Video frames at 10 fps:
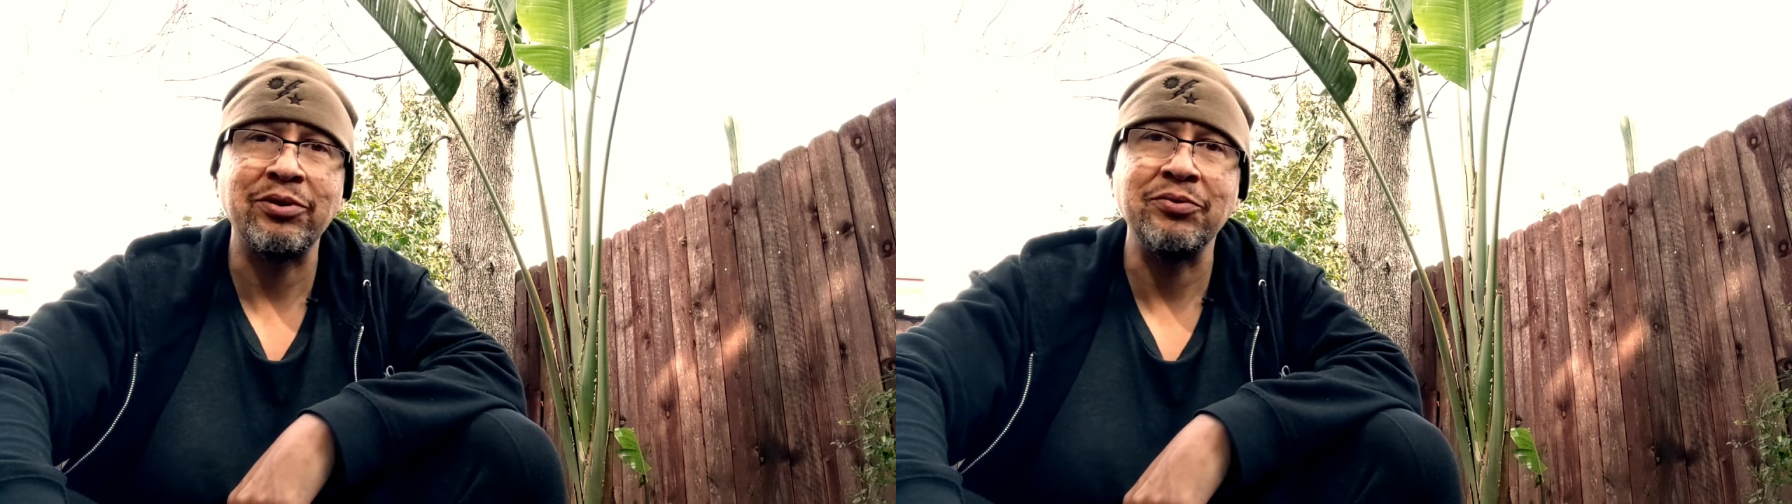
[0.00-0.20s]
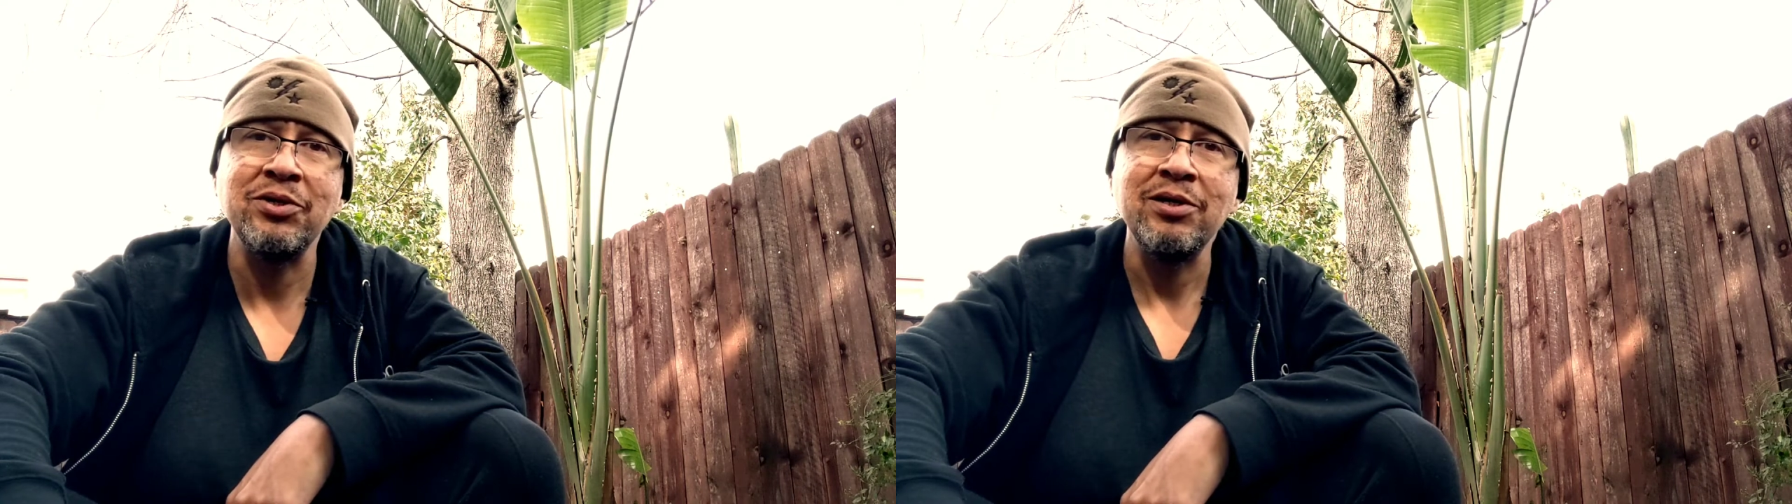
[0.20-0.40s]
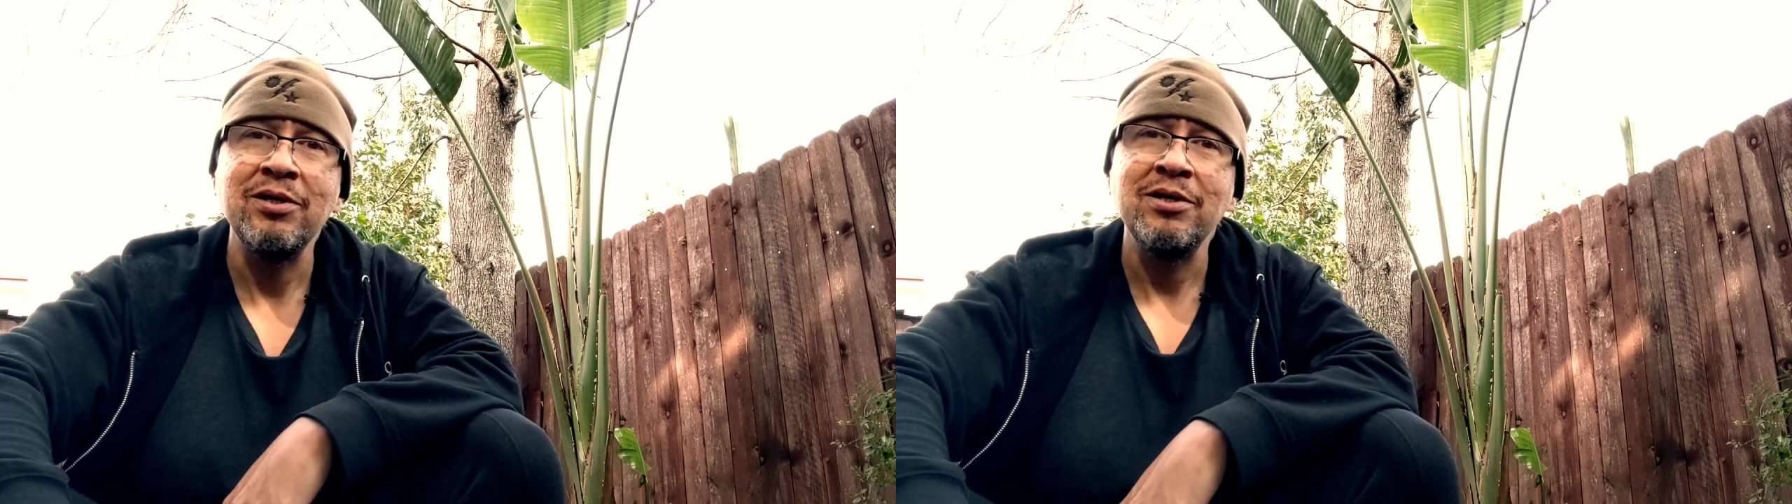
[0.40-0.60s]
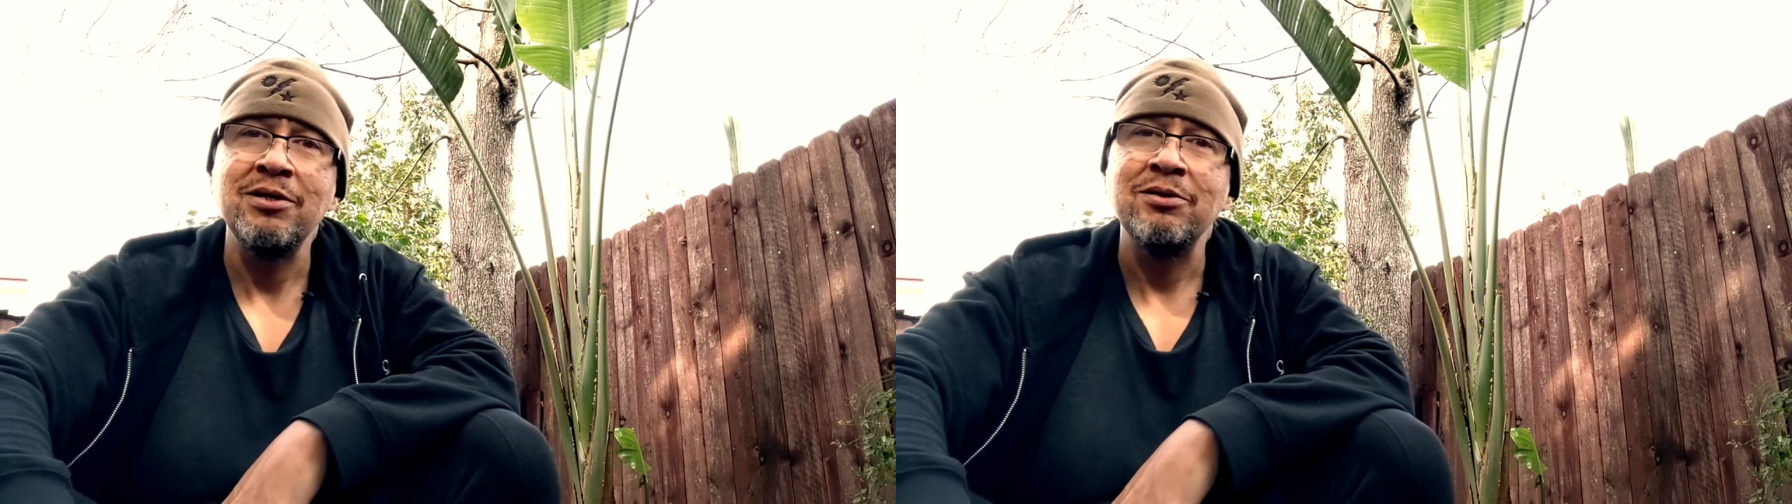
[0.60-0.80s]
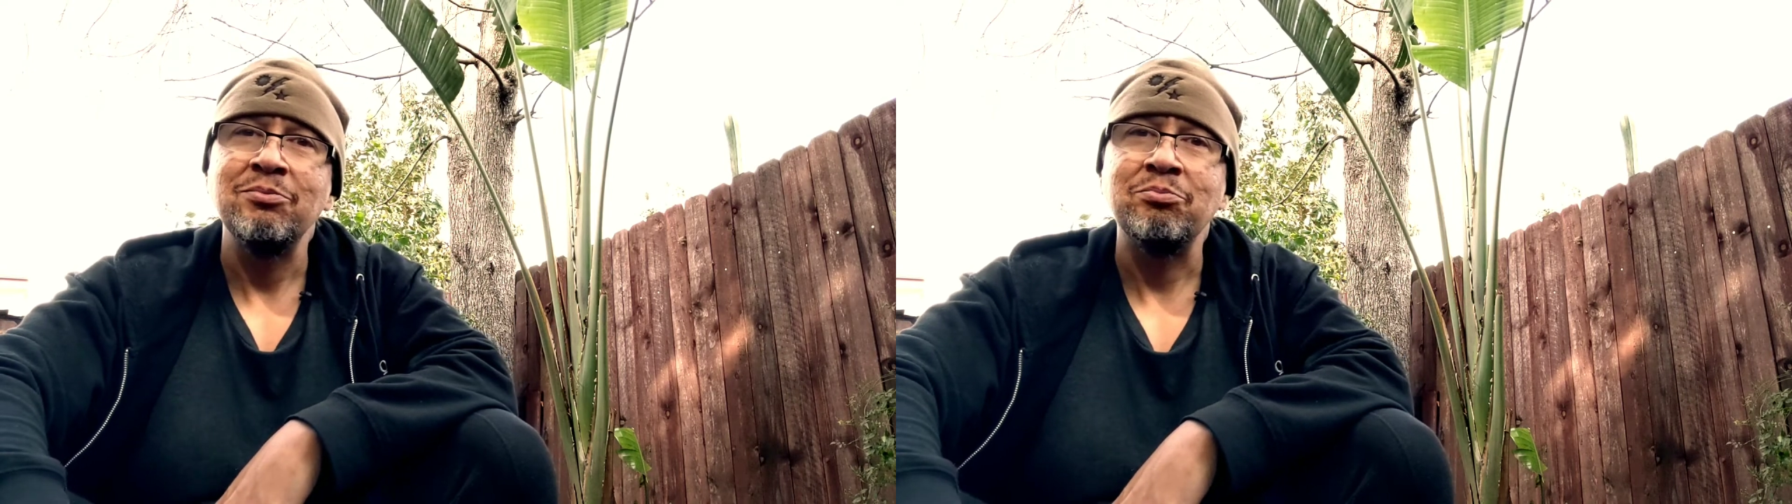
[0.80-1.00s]
you.
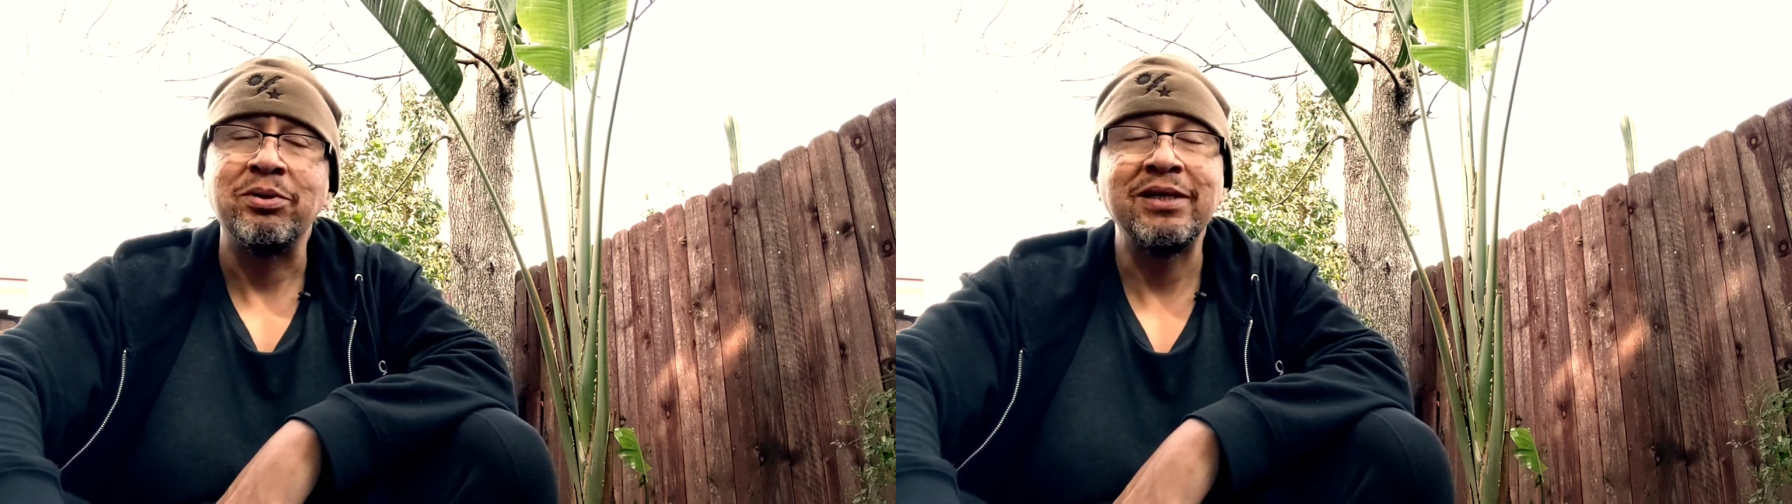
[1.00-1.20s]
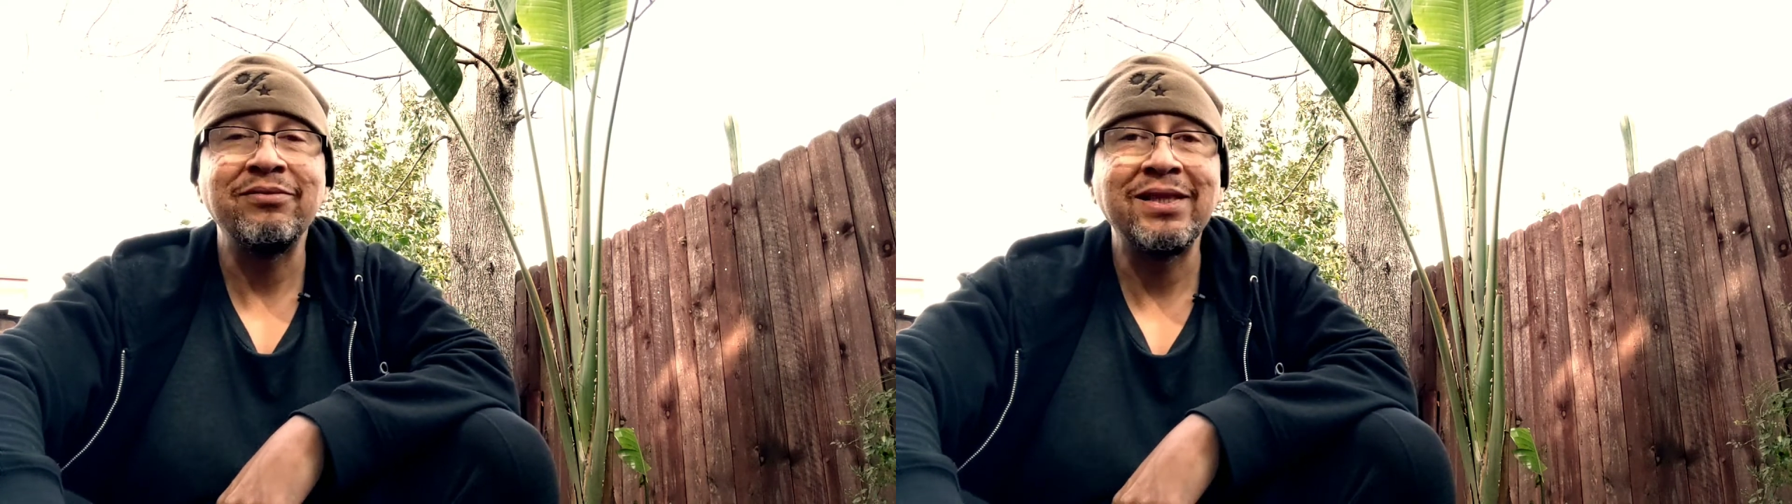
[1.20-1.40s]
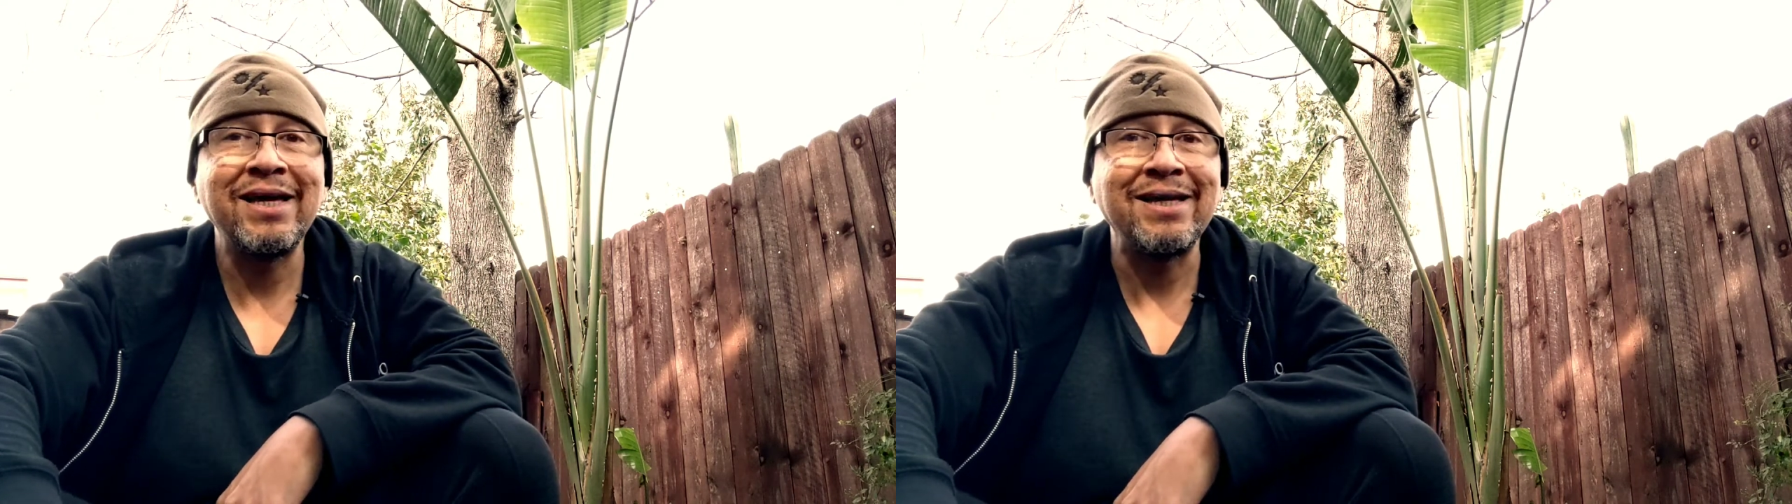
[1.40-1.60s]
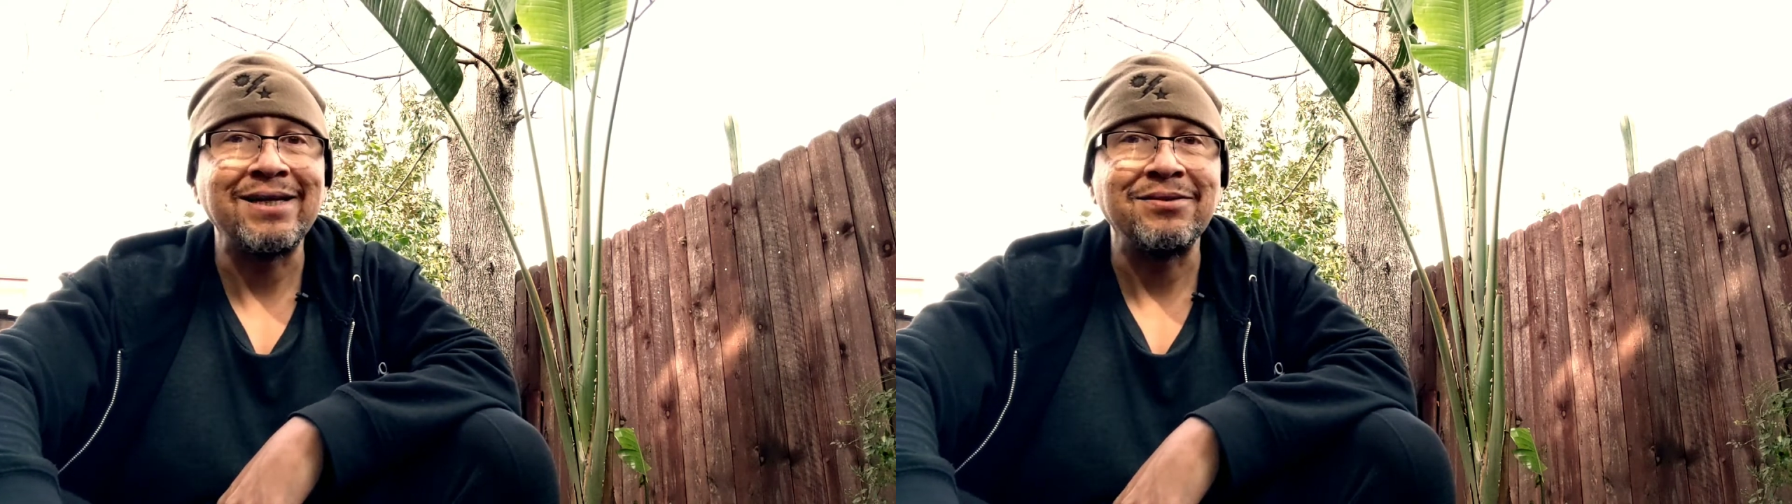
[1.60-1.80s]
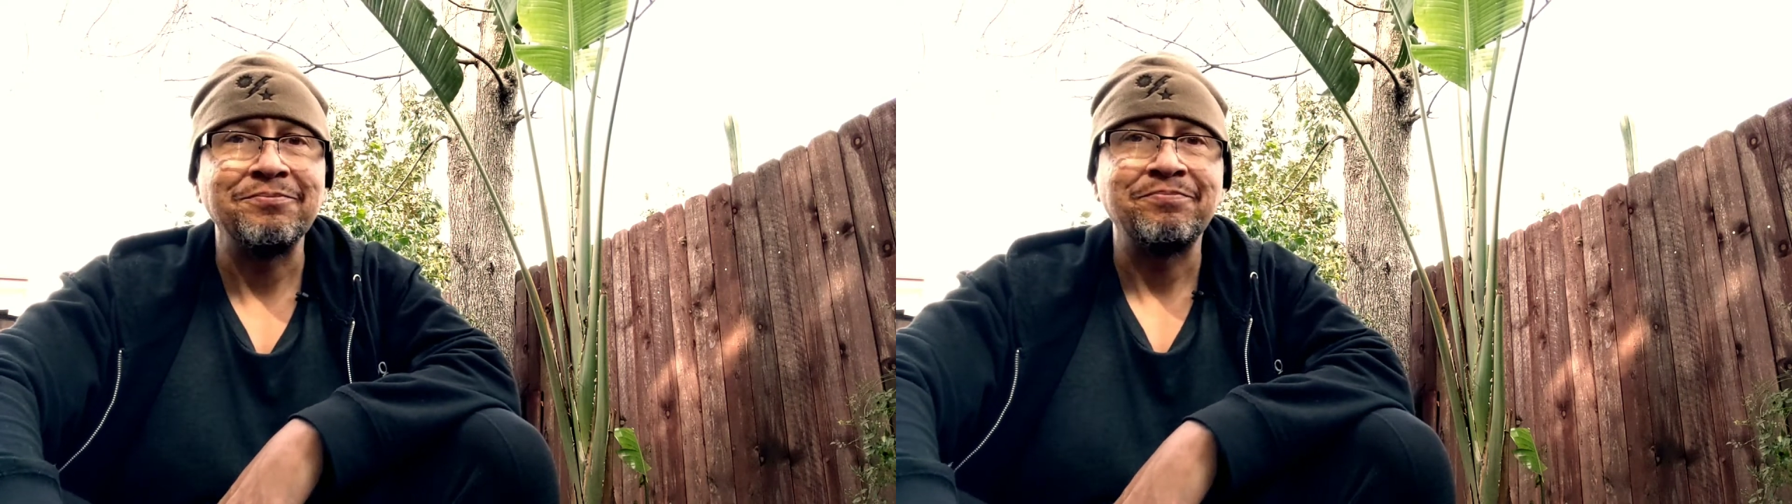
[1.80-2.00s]
But even then,